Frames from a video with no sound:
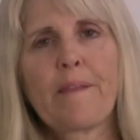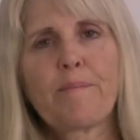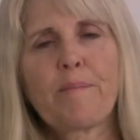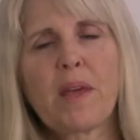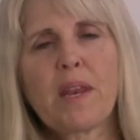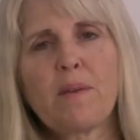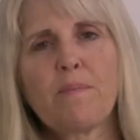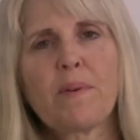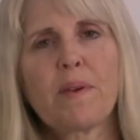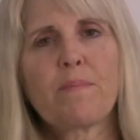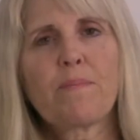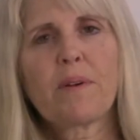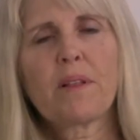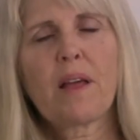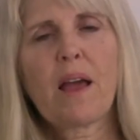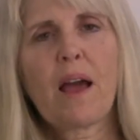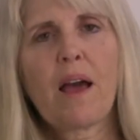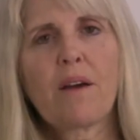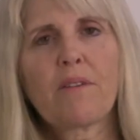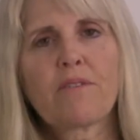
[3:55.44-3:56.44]
Many people
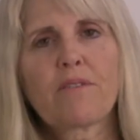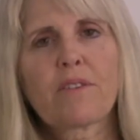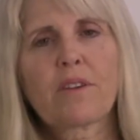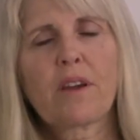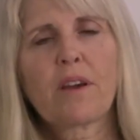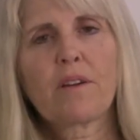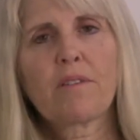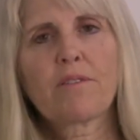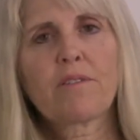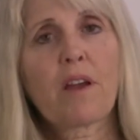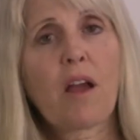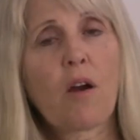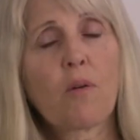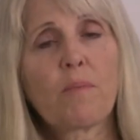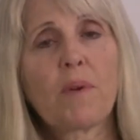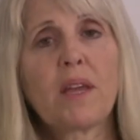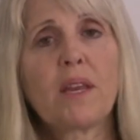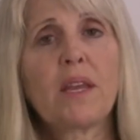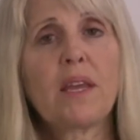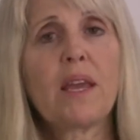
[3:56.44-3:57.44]
ask us, how
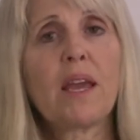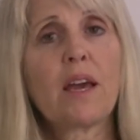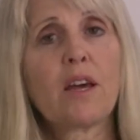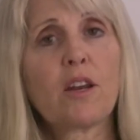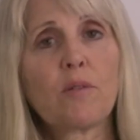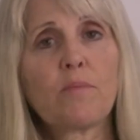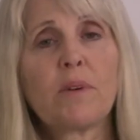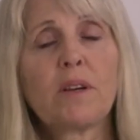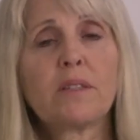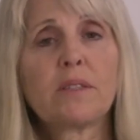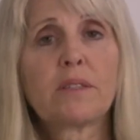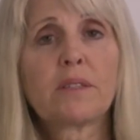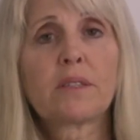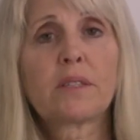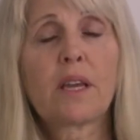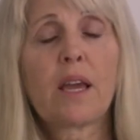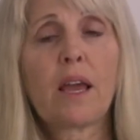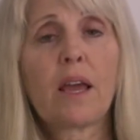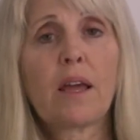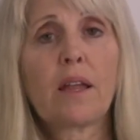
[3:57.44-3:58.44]
many enemas
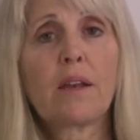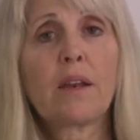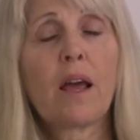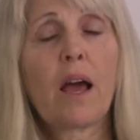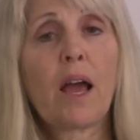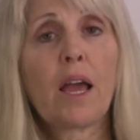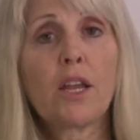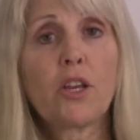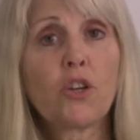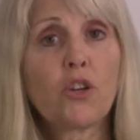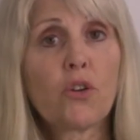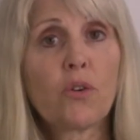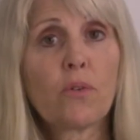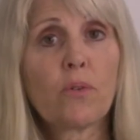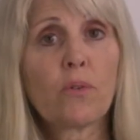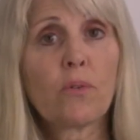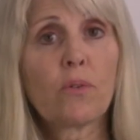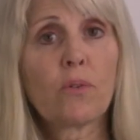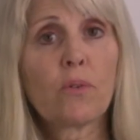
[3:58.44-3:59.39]
can I do?